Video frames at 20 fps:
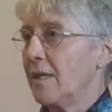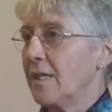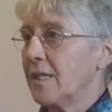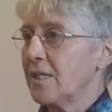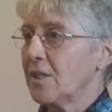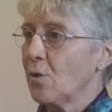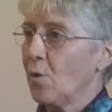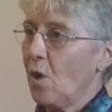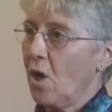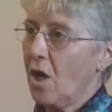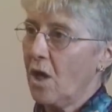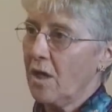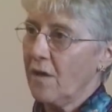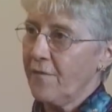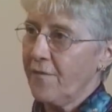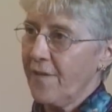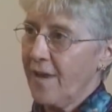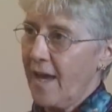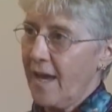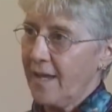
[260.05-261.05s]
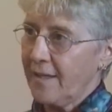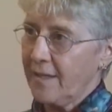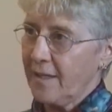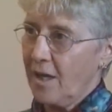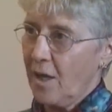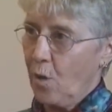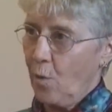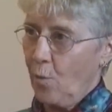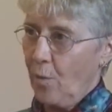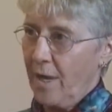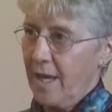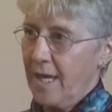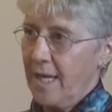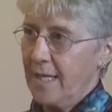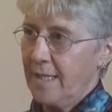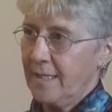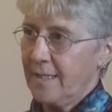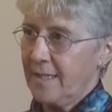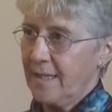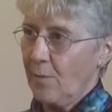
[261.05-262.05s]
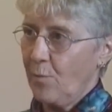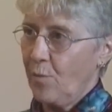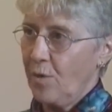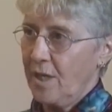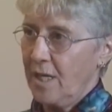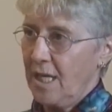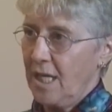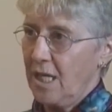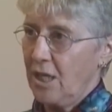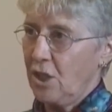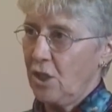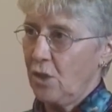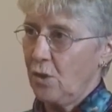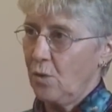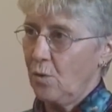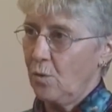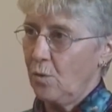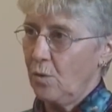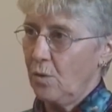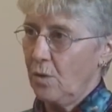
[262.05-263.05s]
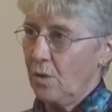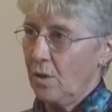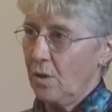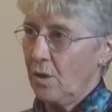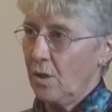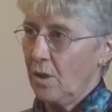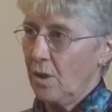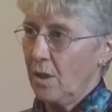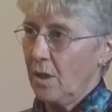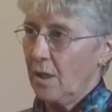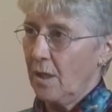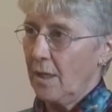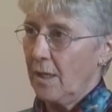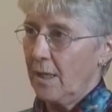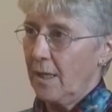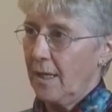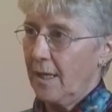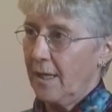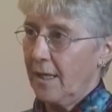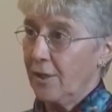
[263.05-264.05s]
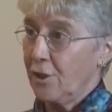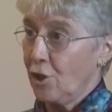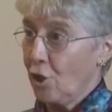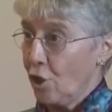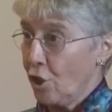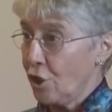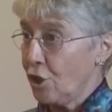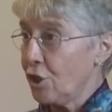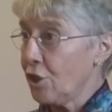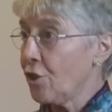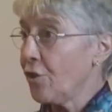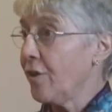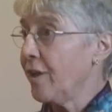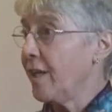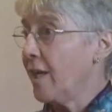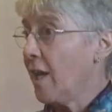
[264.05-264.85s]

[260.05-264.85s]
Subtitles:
So all of that are ways that we need to nurture in